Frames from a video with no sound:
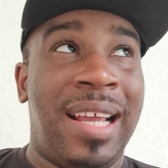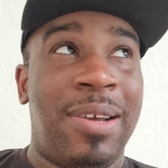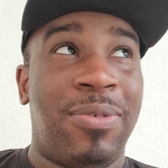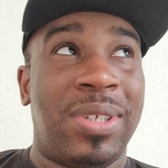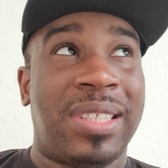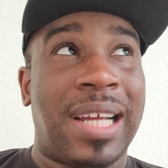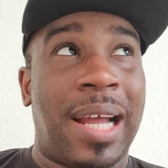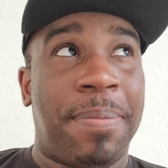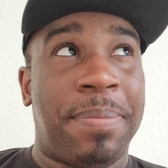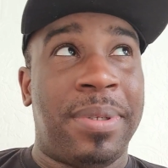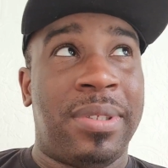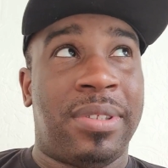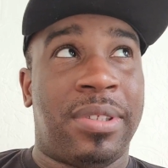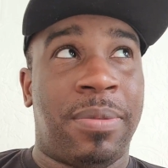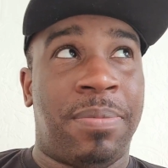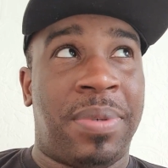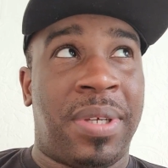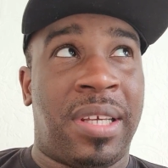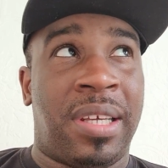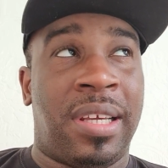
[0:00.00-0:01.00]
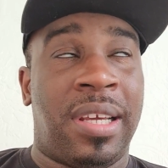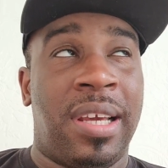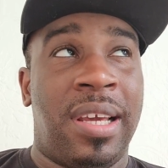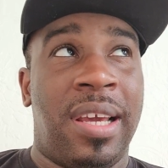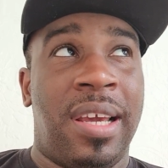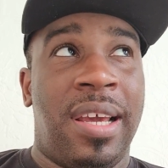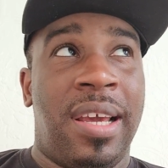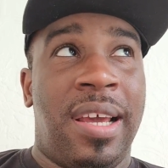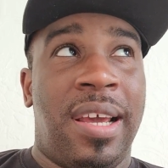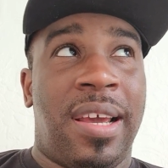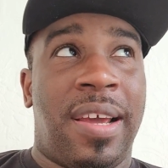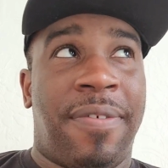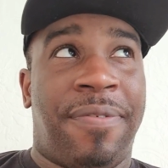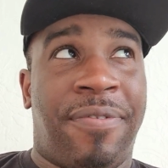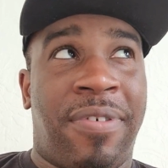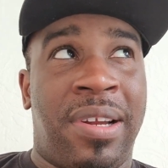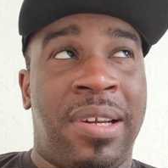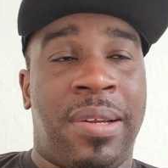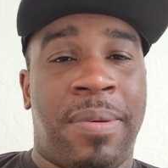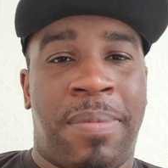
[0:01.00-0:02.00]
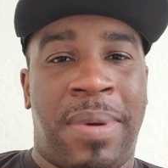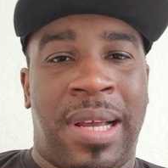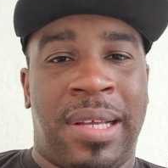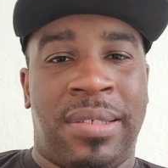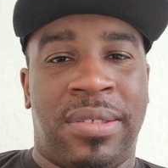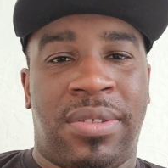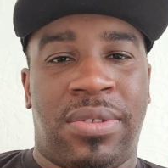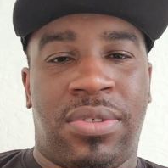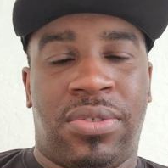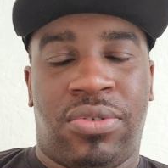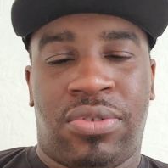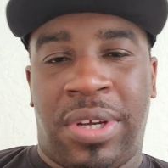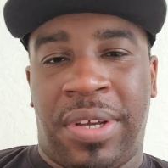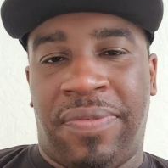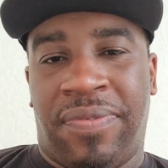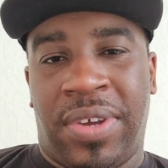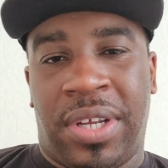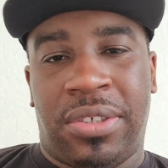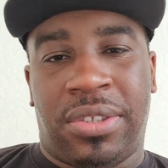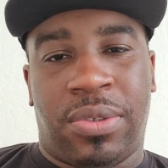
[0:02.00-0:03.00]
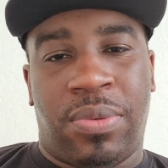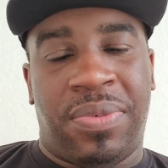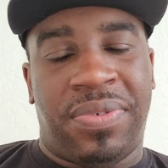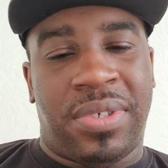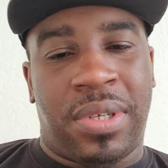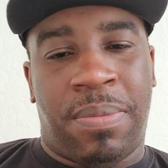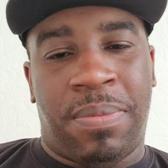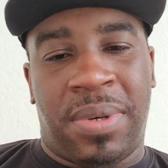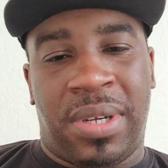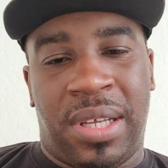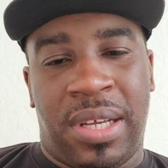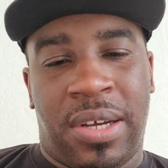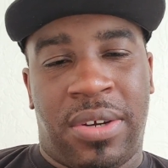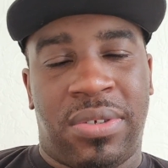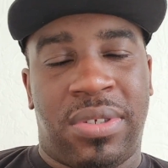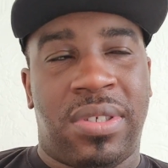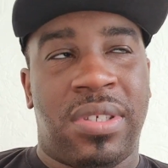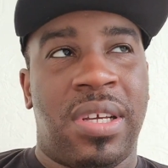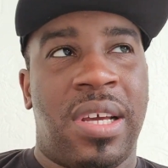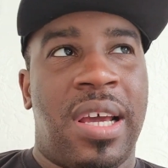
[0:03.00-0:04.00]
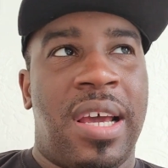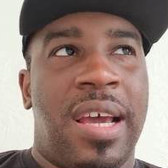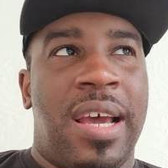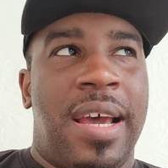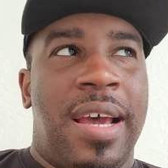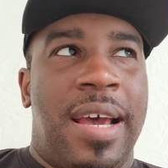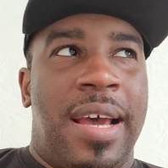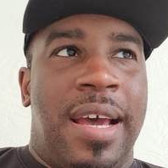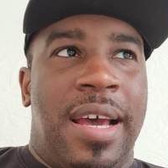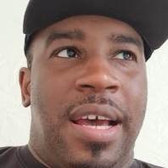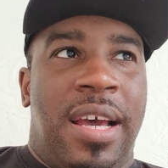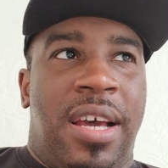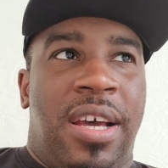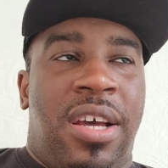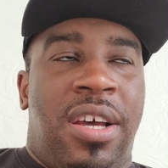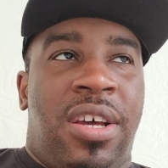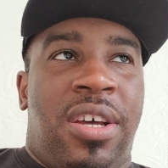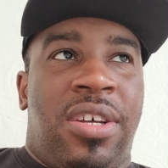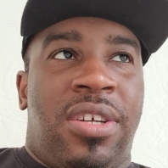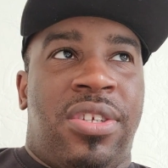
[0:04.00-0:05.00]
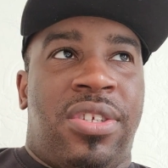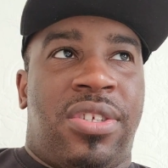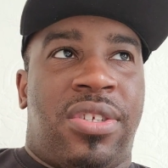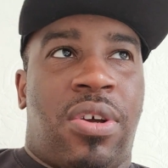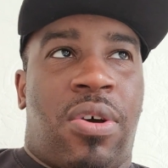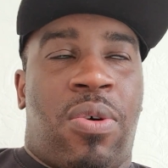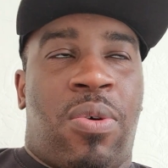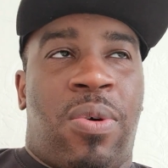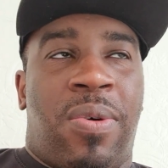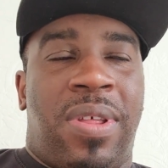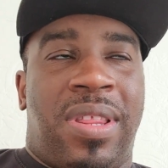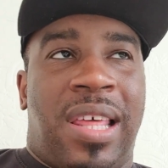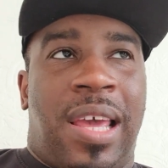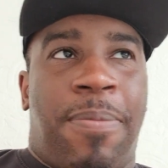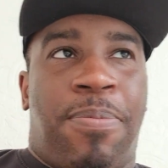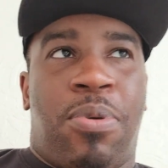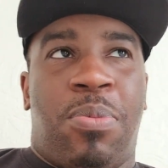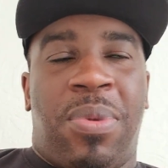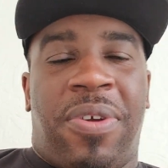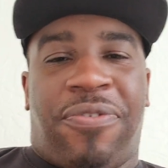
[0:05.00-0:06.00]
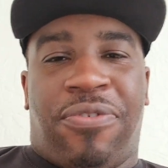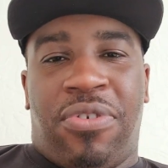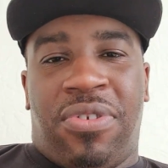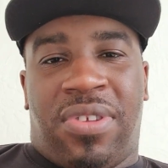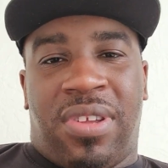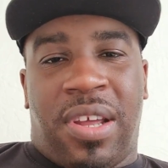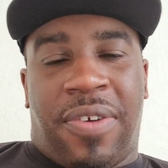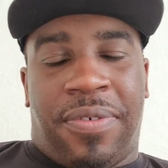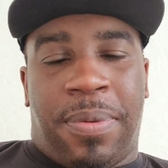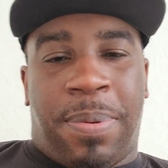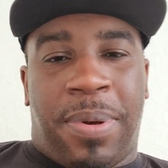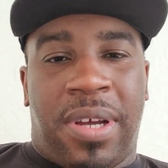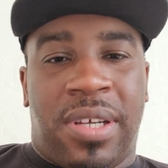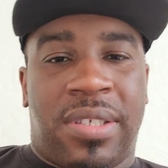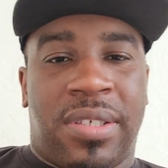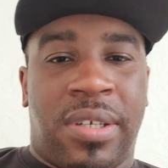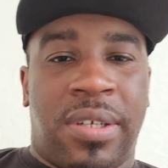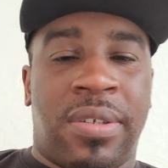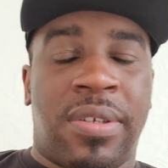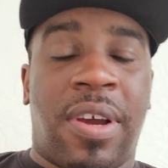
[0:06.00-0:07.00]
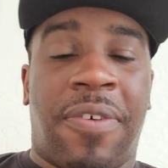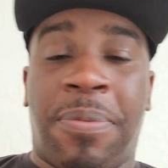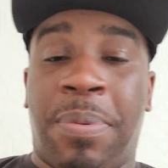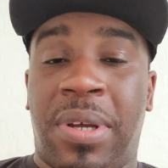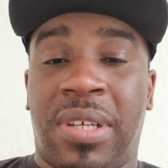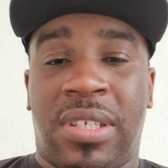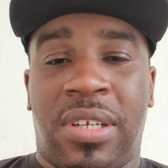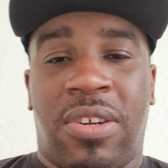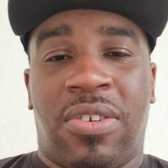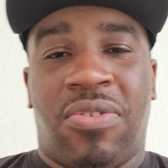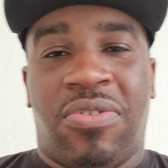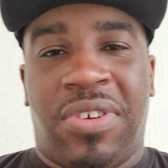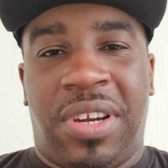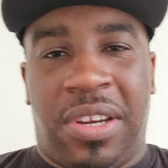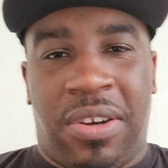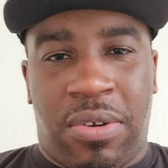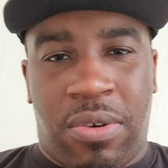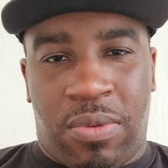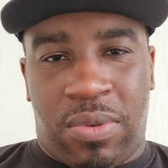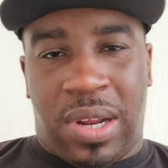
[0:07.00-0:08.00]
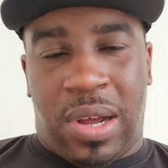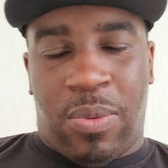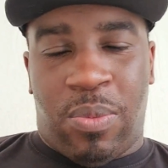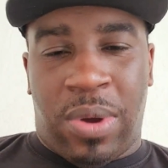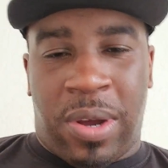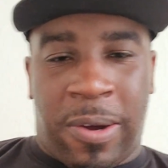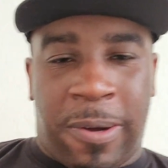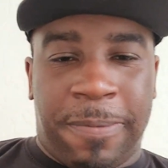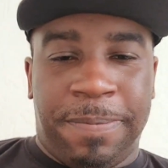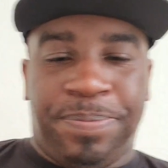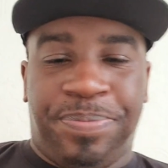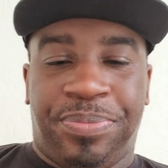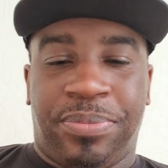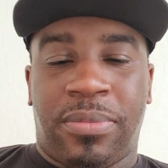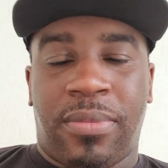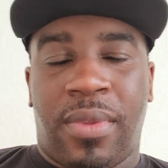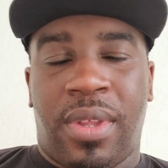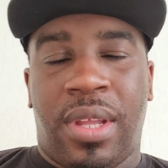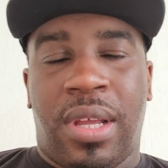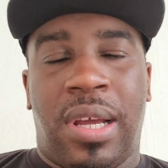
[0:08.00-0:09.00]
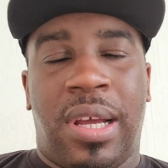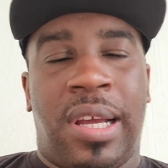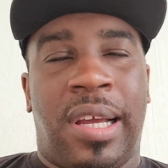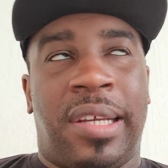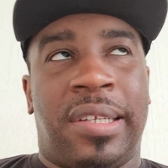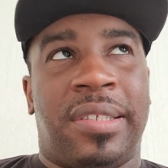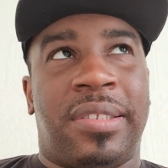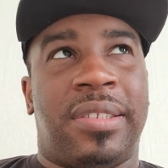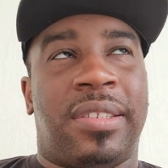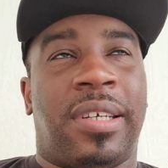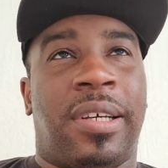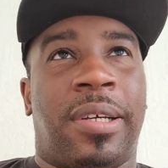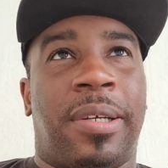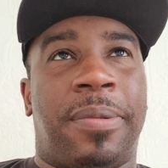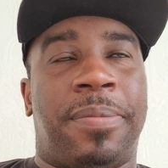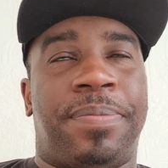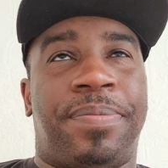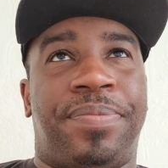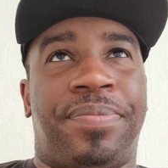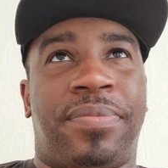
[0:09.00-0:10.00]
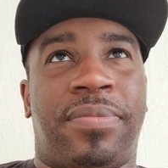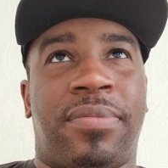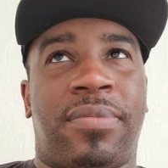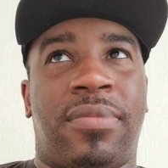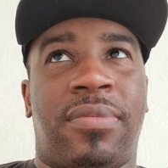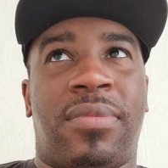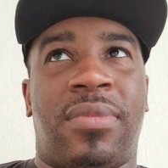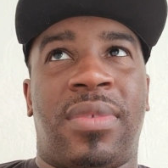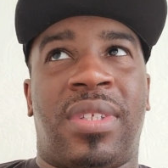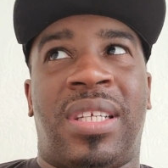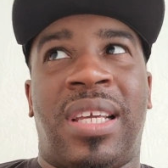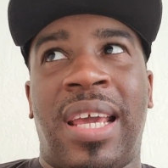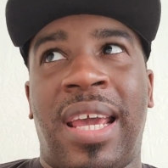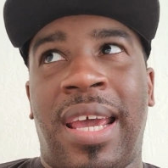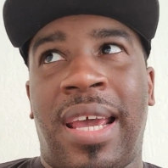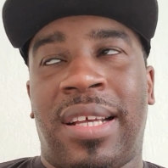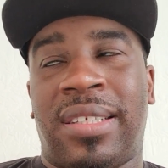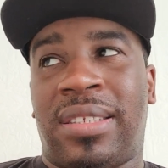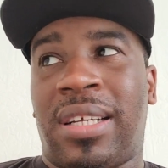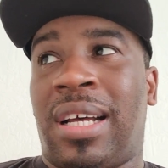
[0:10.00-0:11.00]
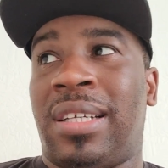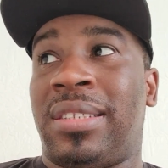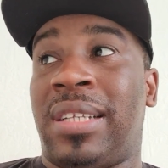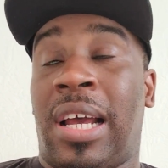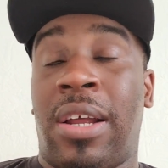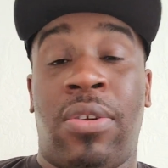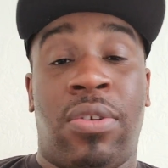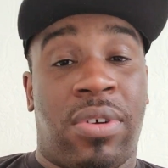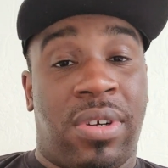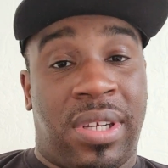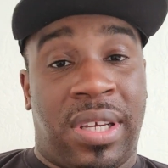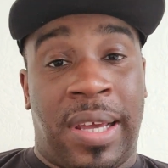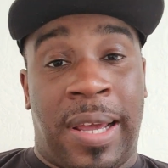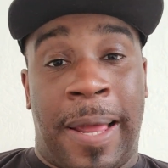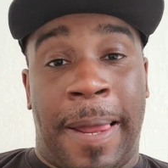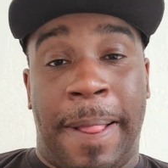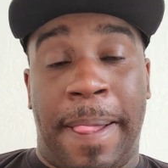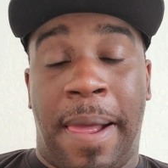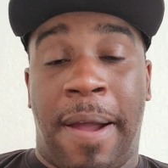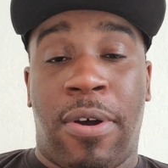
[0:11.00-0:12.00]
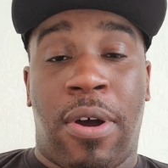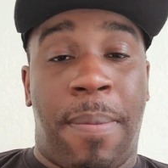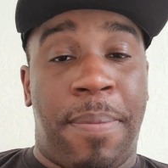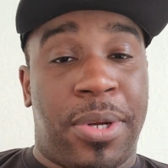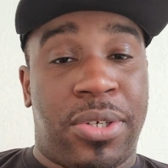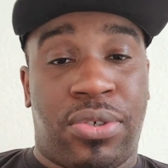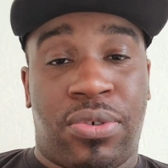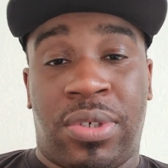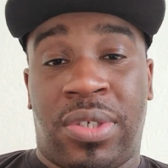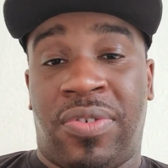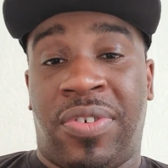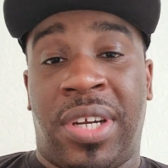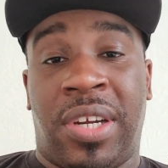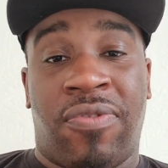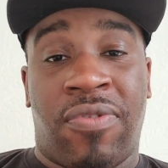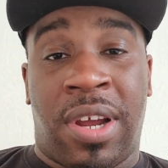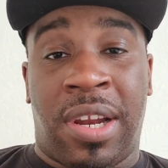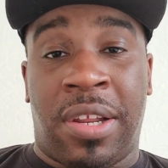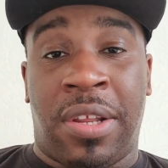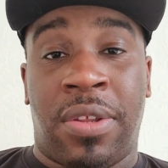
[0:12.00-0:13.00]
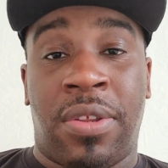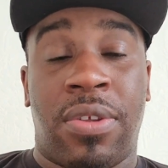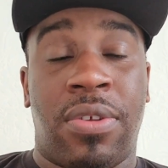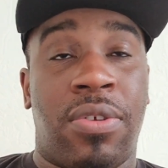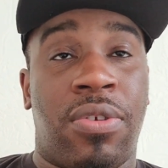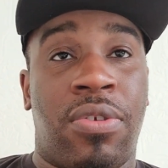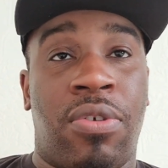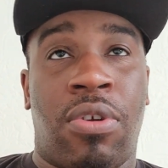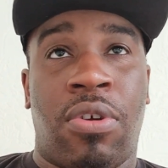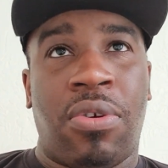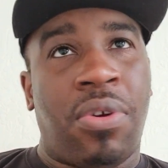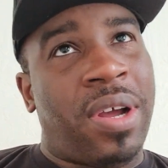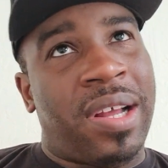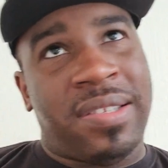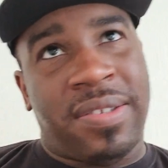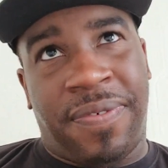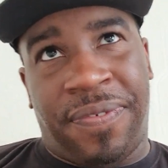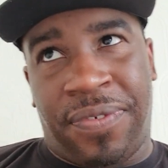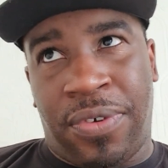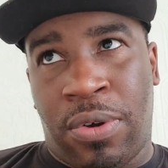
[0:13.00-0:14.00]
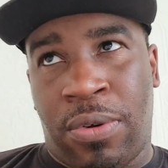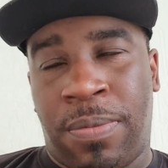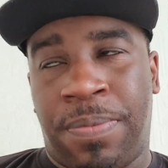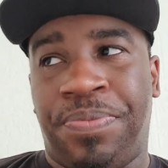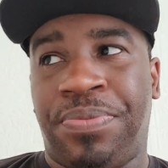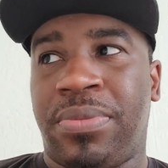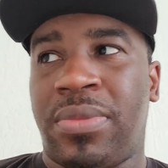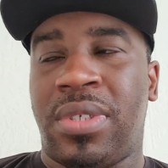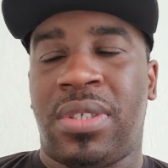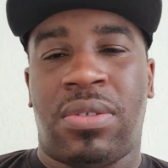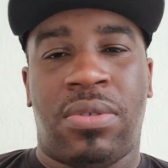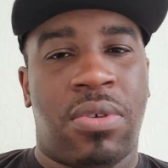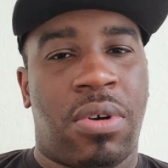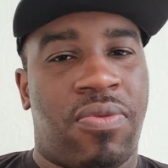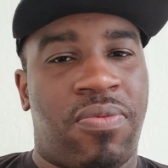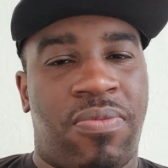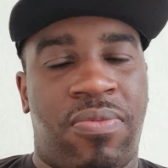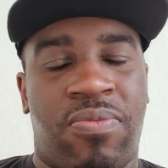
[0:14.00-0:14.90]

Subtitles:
which happened to be a friend of mine's joint venture with somebody else. So they put me through to the other person I don't really know that well. And so I was like, look, yeah, I've got my show, it's already running. You lot know how to film. It's not